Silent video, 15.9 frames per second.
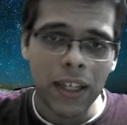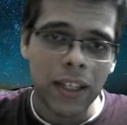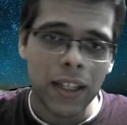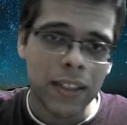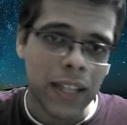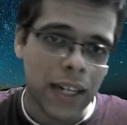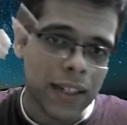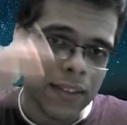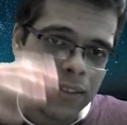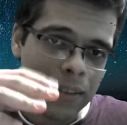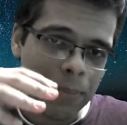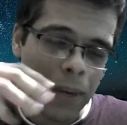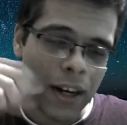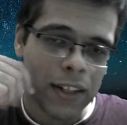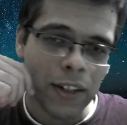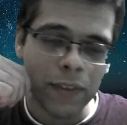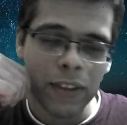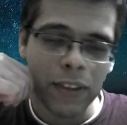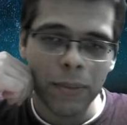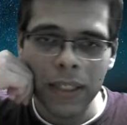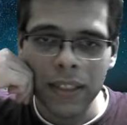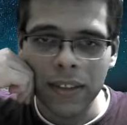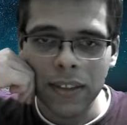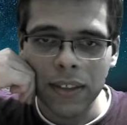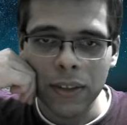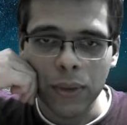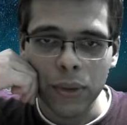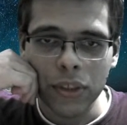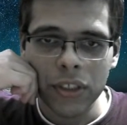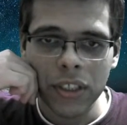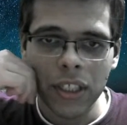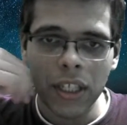That is a part of the beginner
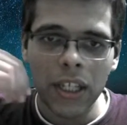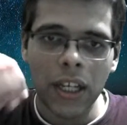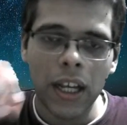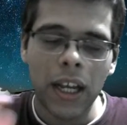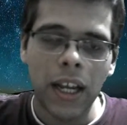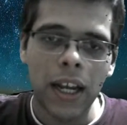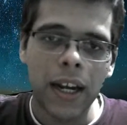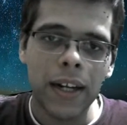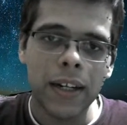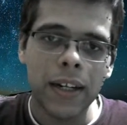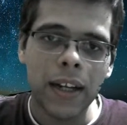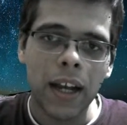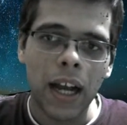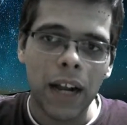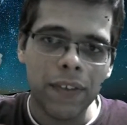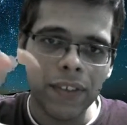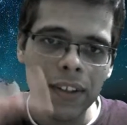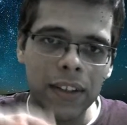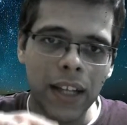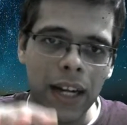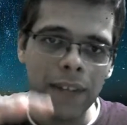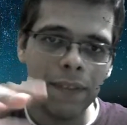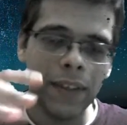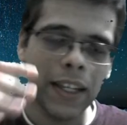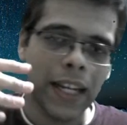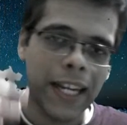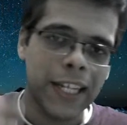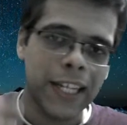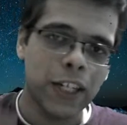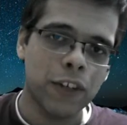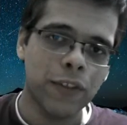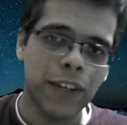course. And after that, we
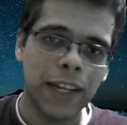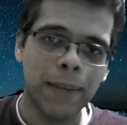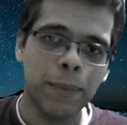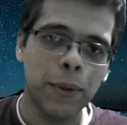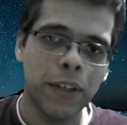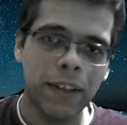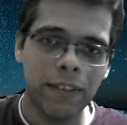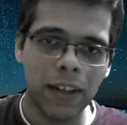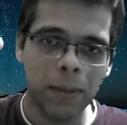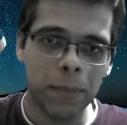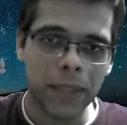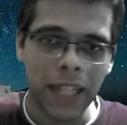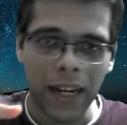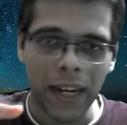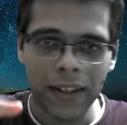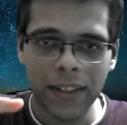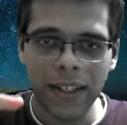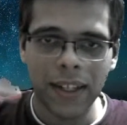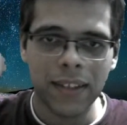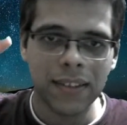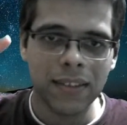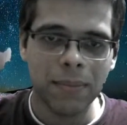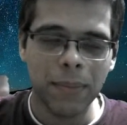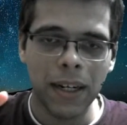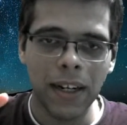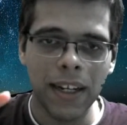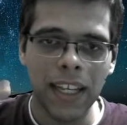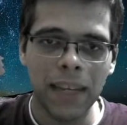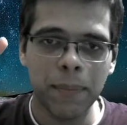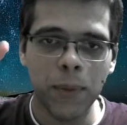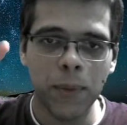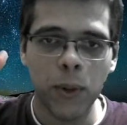kind of help you develop tactics, middle
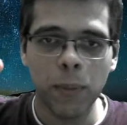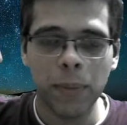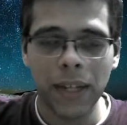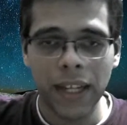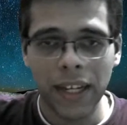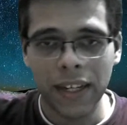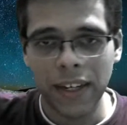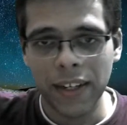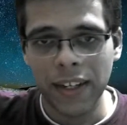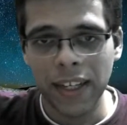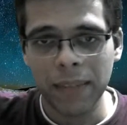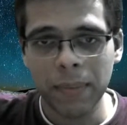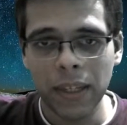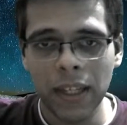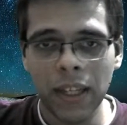game, opening, and end game.